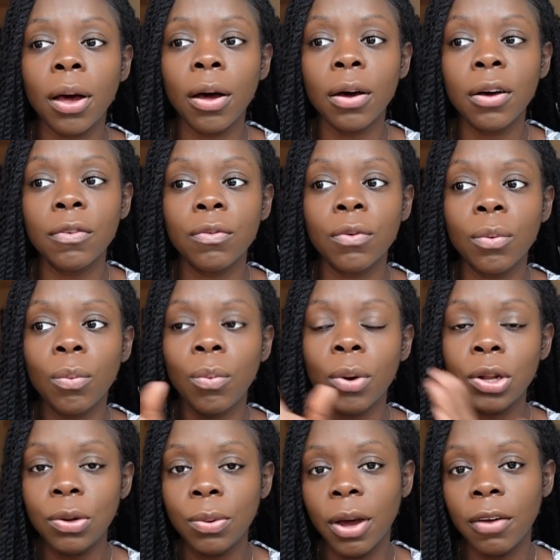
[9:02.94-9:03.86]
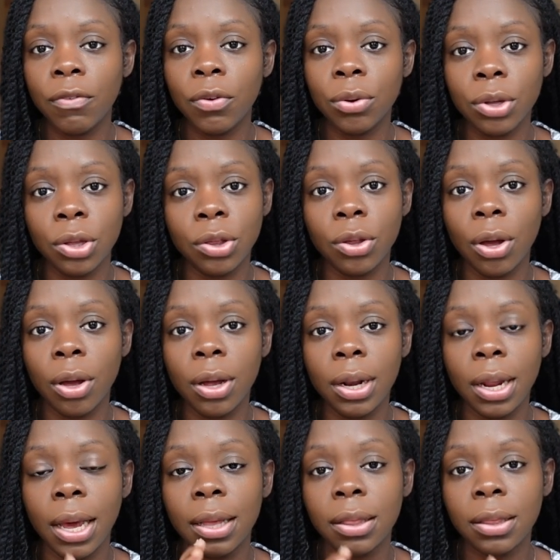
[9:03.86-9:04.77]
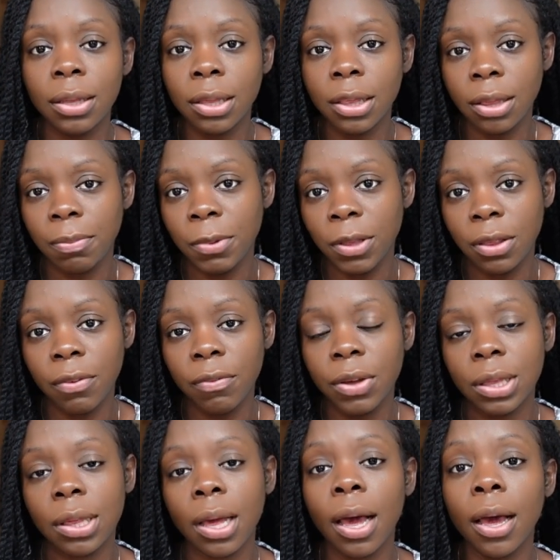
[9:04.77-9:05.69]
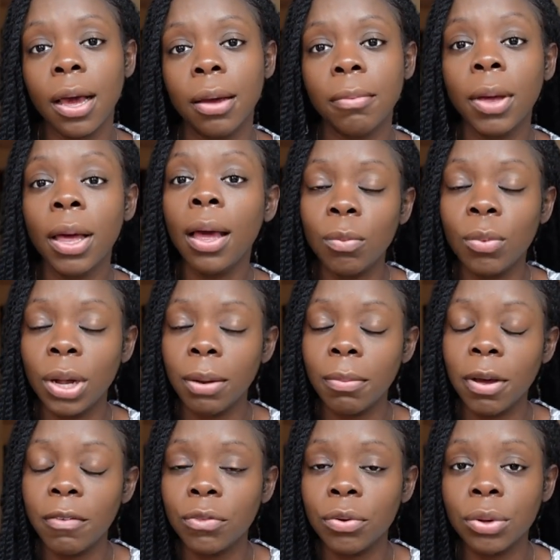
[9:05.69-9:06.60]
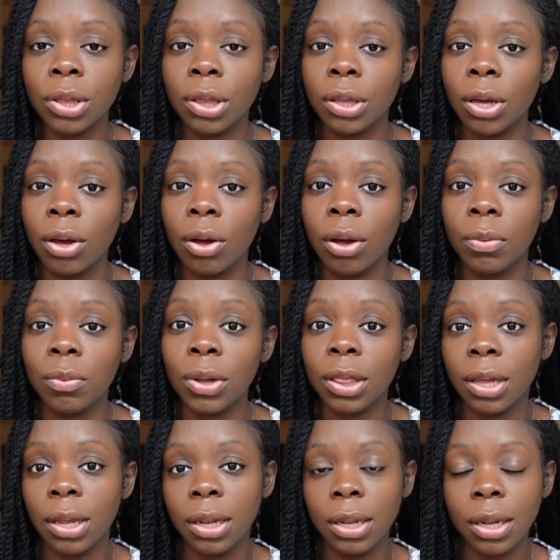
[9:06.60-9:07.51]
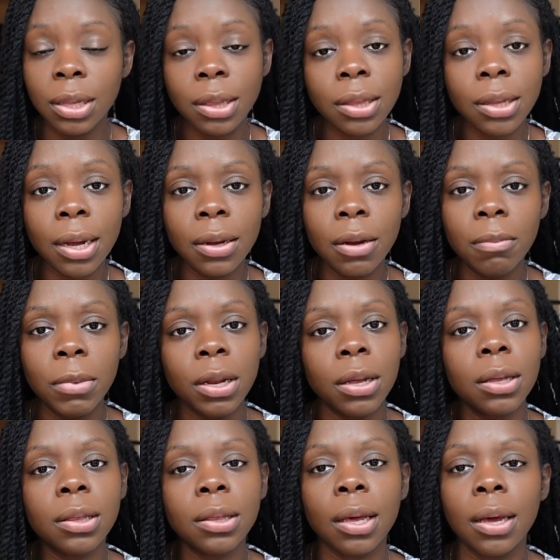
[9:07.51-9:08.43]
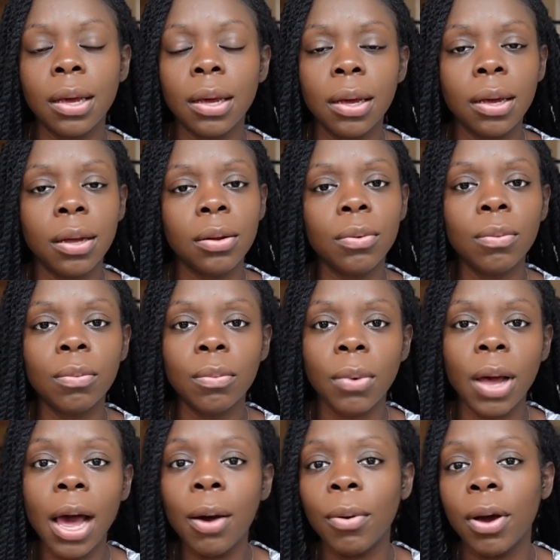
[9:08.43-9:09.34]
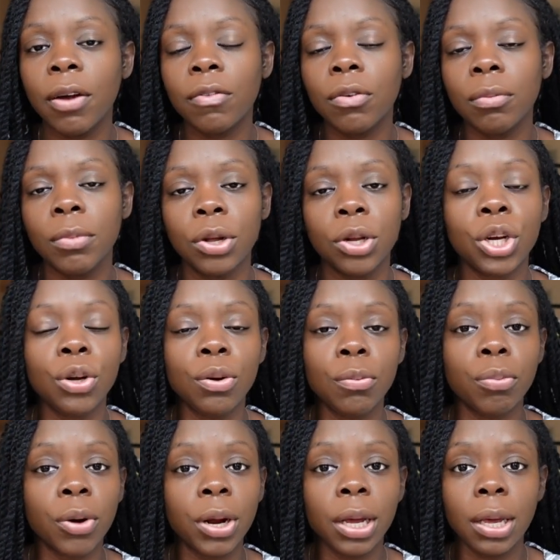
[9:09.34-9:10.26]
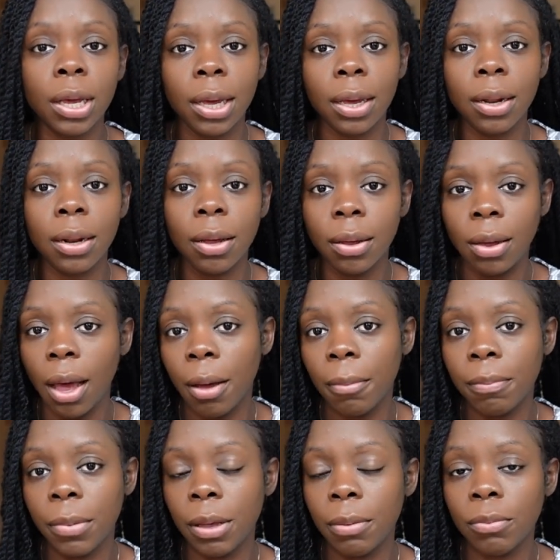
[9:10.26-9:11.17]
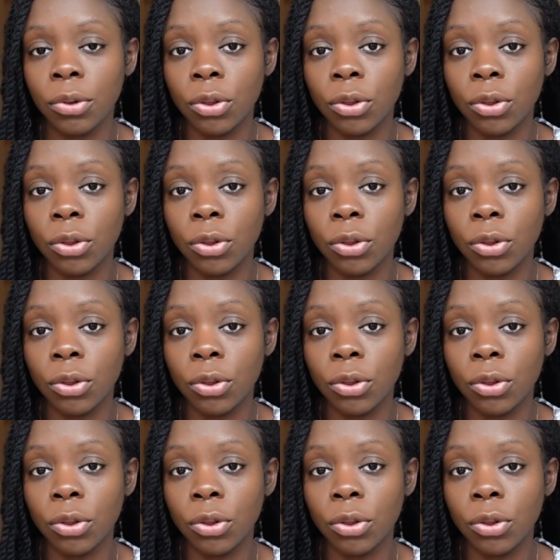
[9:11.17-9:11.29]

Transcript: of what do I focus on at this specific time, what am I focusing on within this 90 minutes, and however much you break it up in